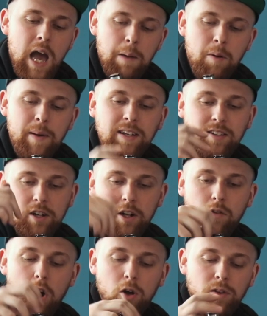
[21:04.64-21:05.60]
And we're basically going
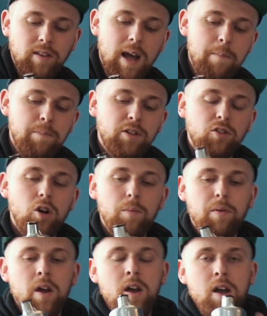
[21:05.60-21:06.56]
to oil the dampers
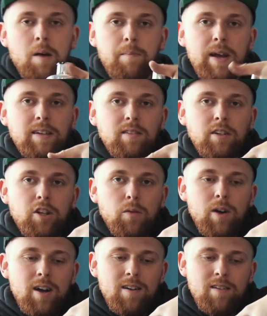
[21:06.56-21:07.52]
up and basically
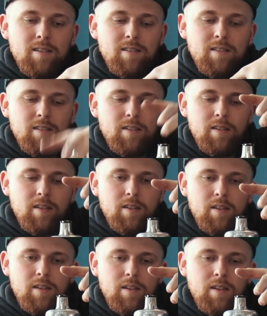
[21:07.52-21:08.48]
do a
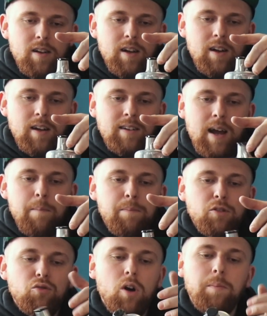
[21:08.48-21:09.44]

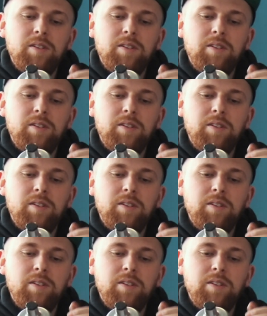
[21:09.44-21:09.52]
damper drop